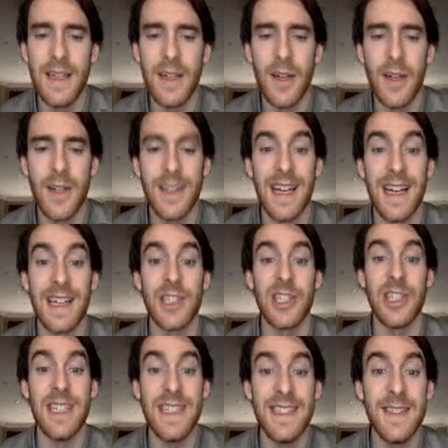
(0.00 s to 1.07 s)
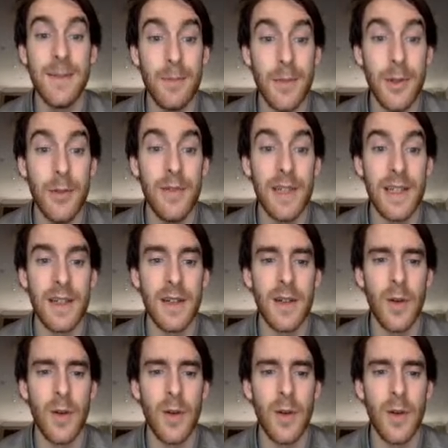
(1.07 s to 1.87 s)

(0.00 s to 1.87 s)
a heart attack. She isn't moving.